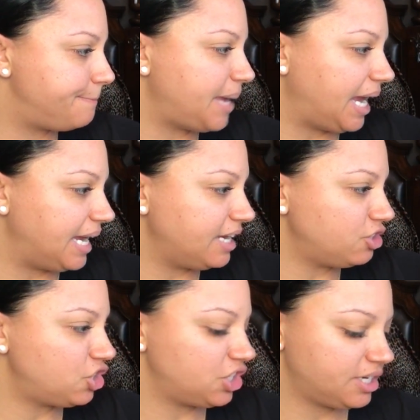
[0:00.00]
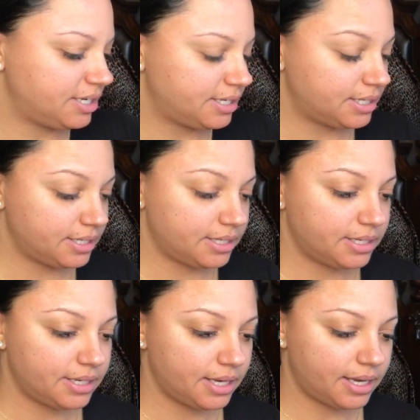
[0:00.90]
beige
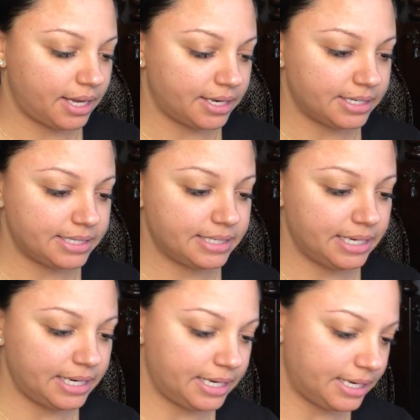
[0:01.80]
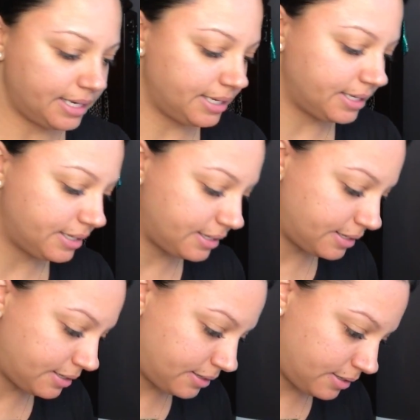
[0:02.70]
and see,
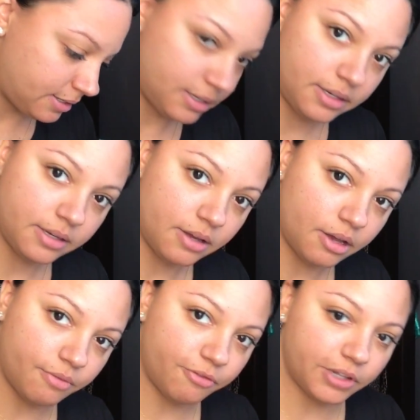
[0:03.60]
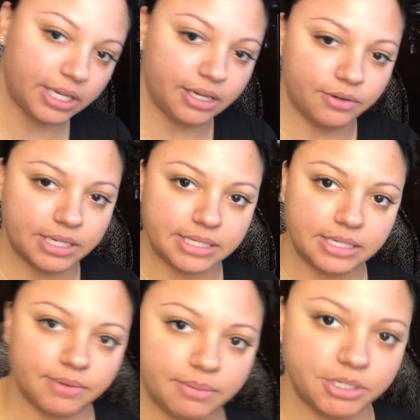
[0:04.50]
hopefully you can
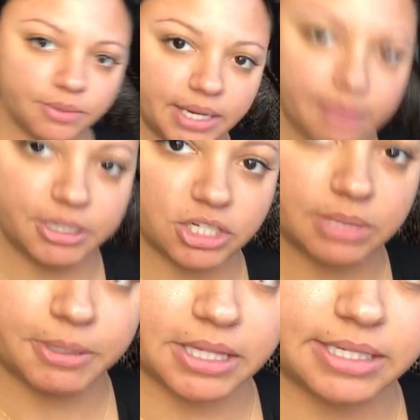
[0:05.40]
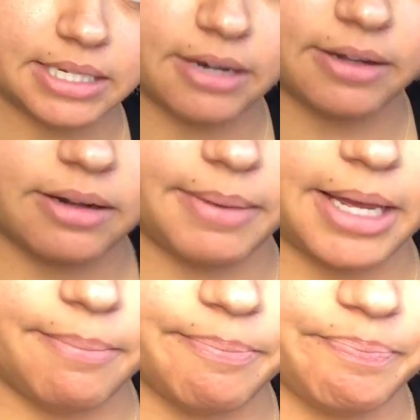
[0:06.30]
see what I'm doing. Let me just put this down a little bit.